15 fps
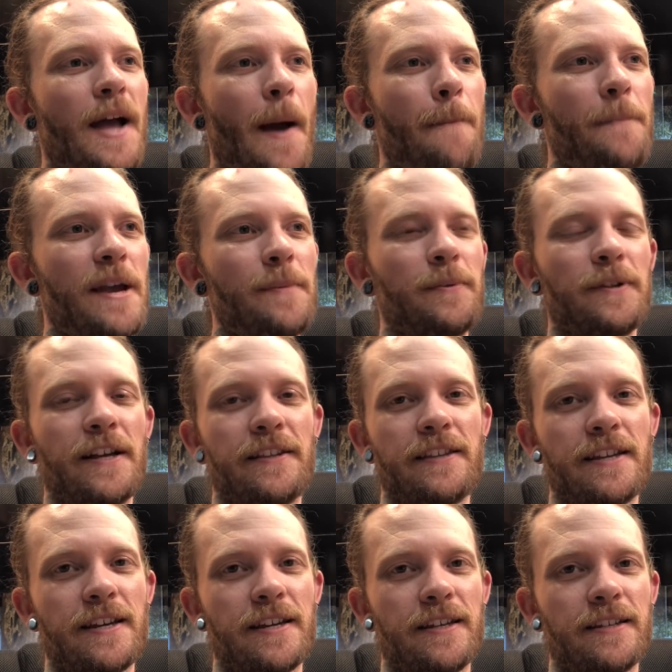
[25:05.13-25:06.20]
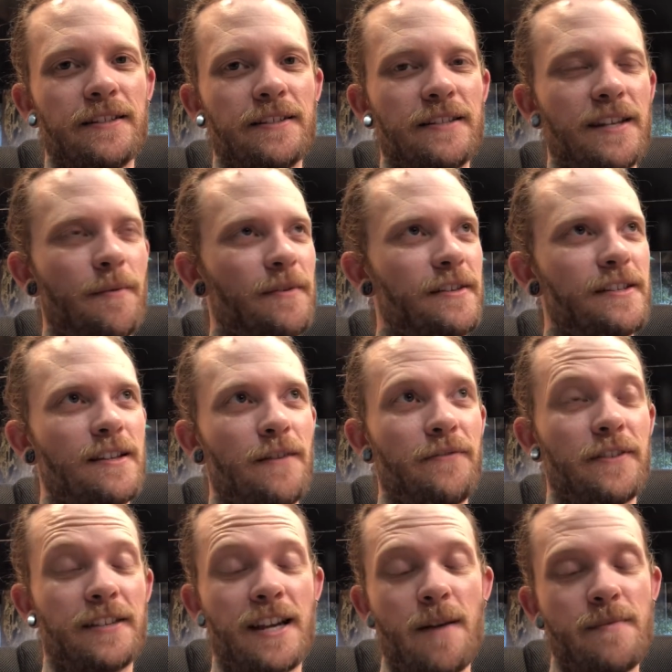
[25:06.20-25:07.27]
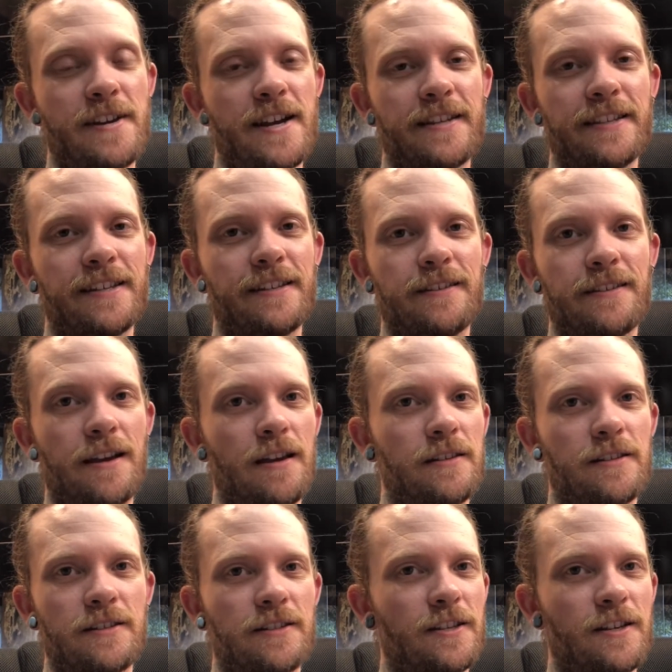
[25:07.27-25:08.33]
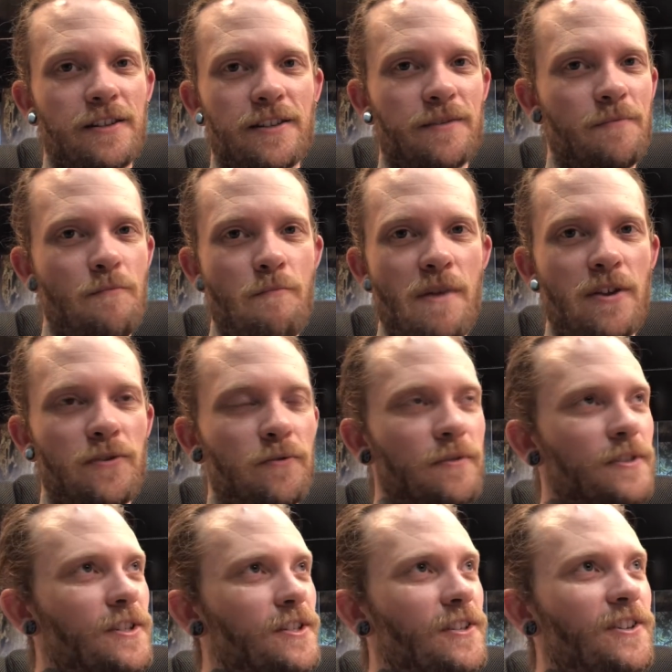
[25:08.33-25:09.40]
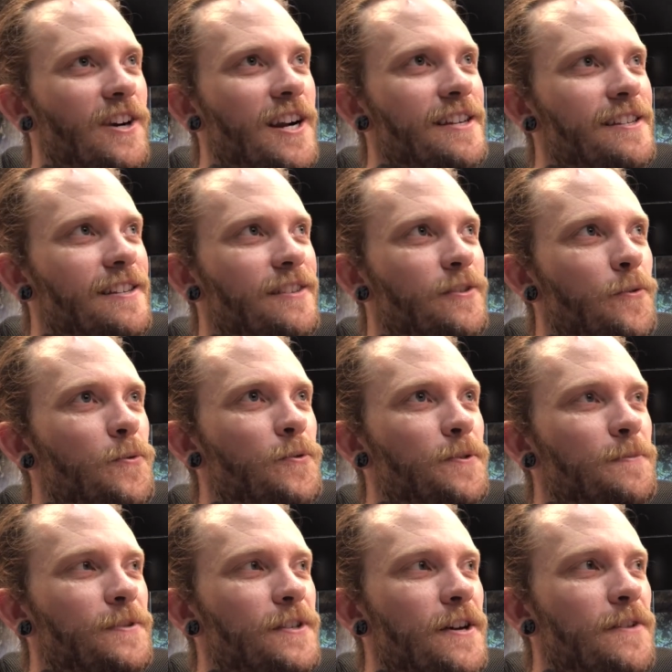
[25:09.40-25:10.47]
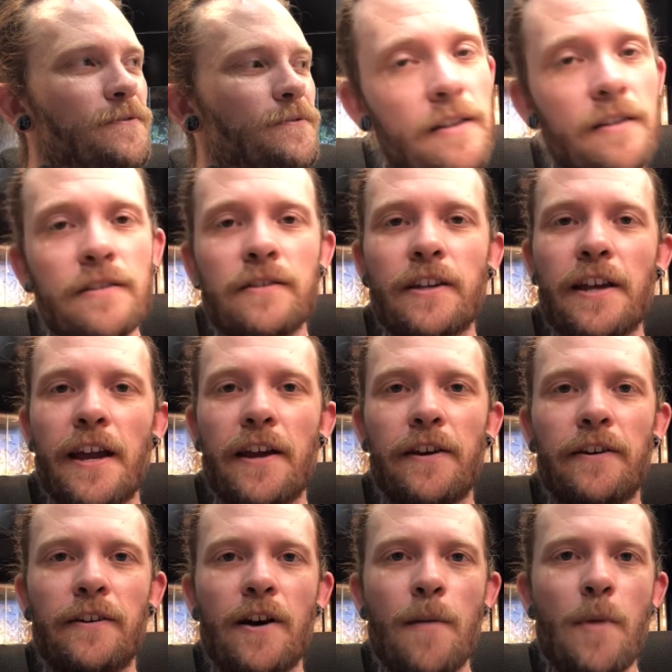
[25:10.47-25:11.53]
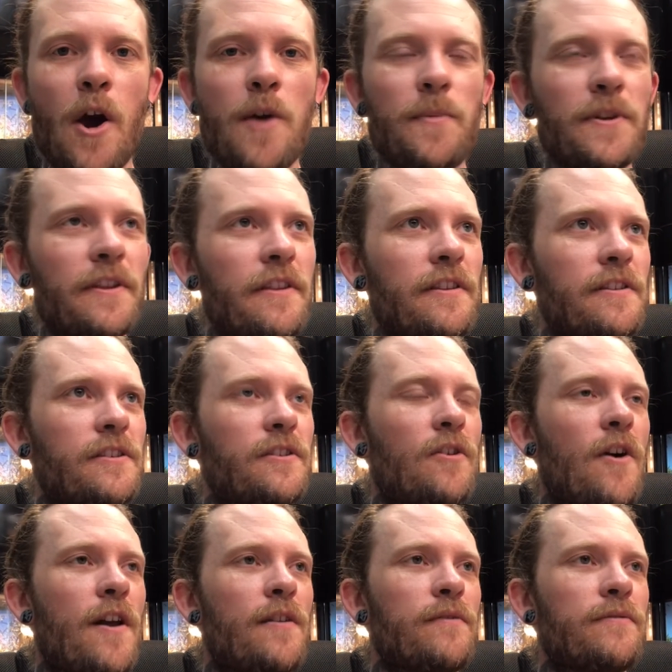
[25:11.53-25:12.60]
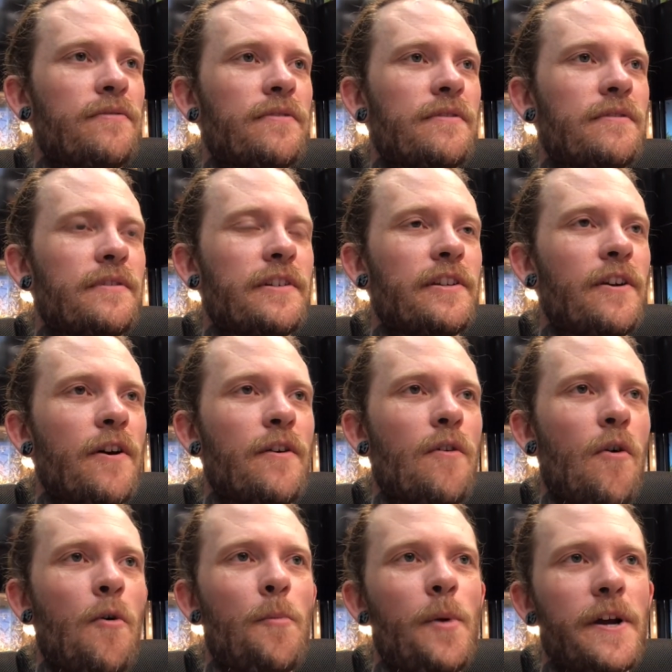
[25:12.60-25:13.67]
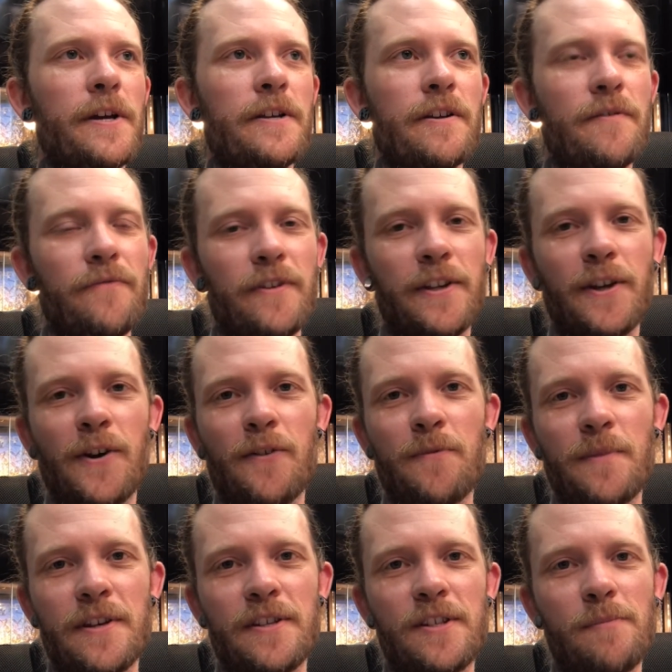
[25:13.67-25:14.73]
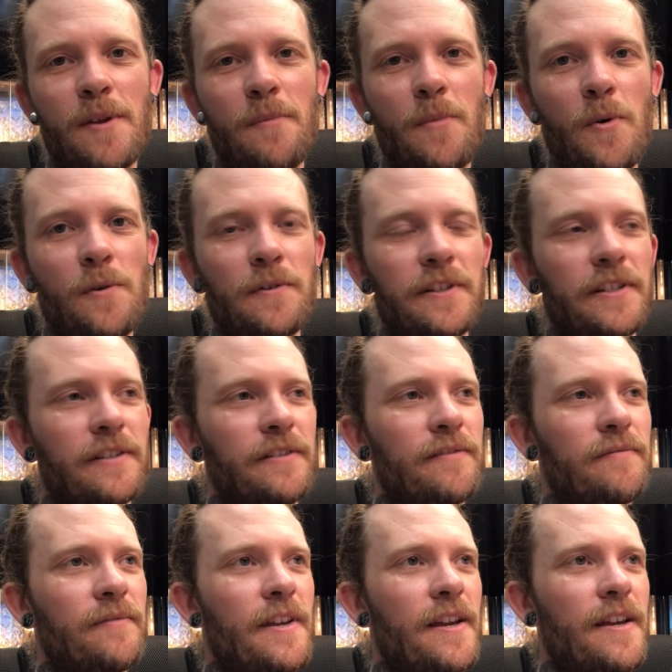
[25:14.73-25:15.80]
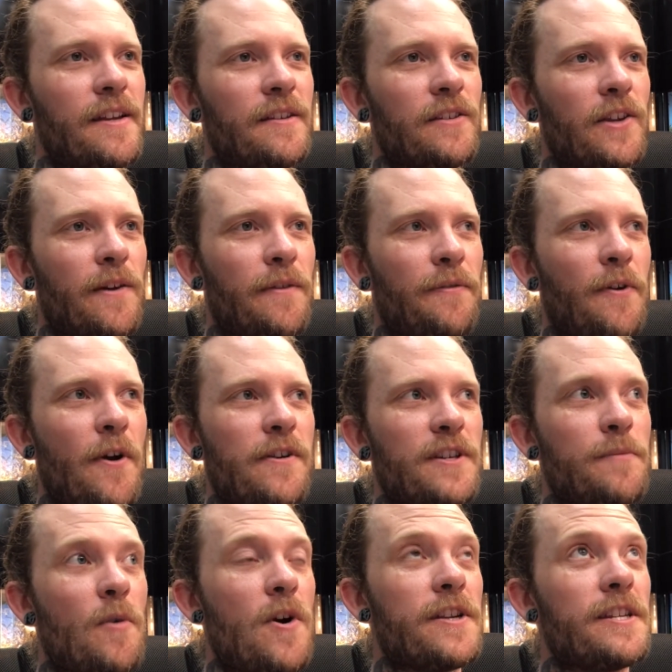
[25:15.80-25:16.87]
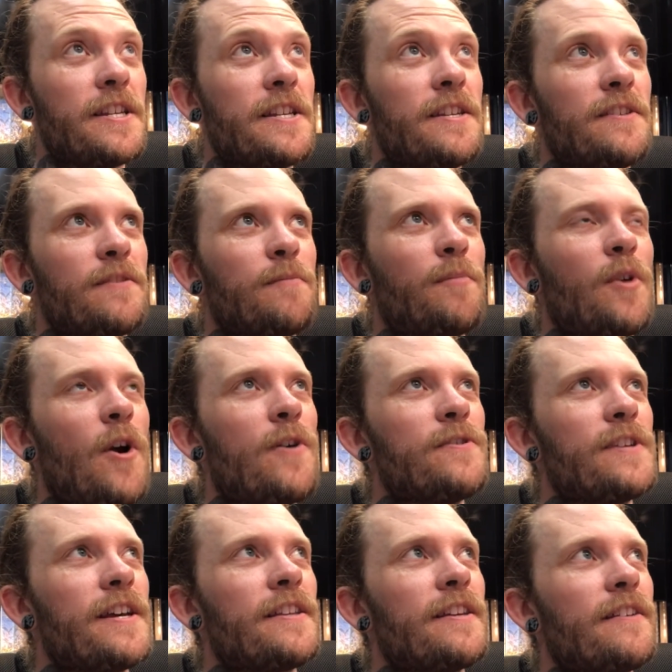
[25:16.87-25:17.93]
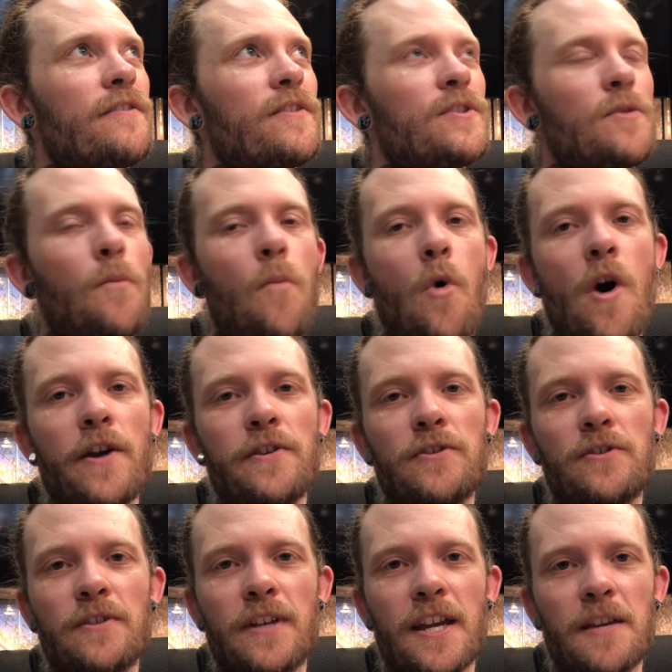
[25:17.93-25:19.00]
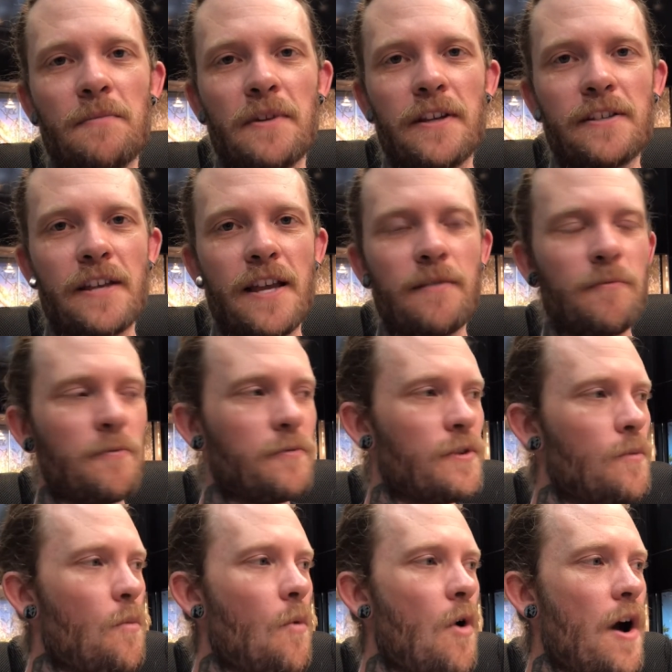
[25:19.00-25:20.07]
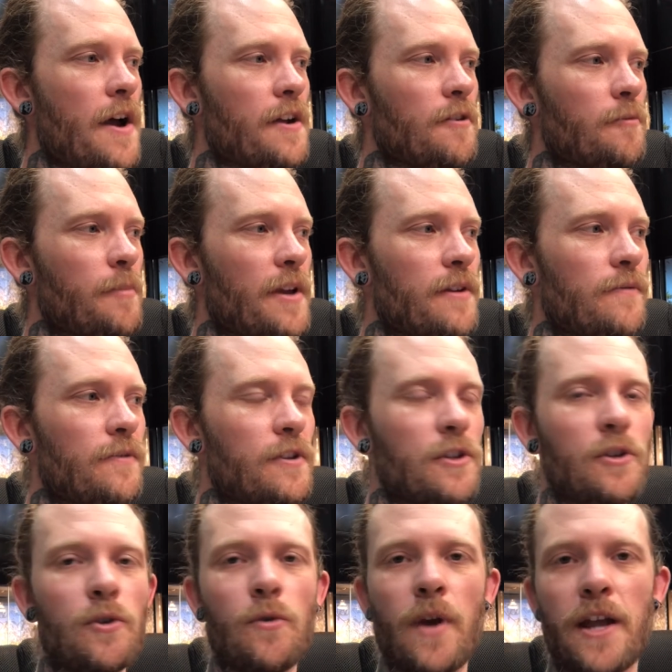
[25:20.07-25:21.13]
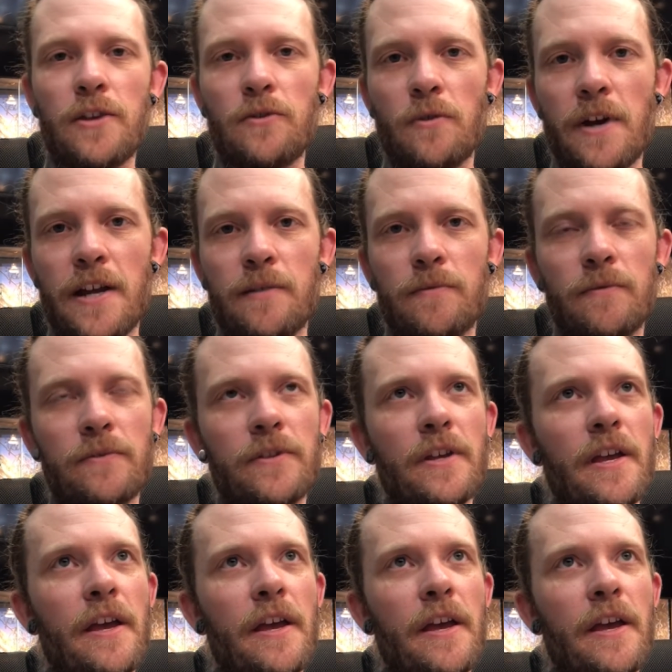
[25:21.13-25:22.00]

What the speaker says: people out there, some of the stuff that's coming out these days is just mental. It's just crazy. It's awesome stuff. So yeah, I'm hoping that this is kind of, albeit a video of me spitballing and, throwing some ideas and pros out there as to why you should keep less animals and why it'll benefit you and your animals.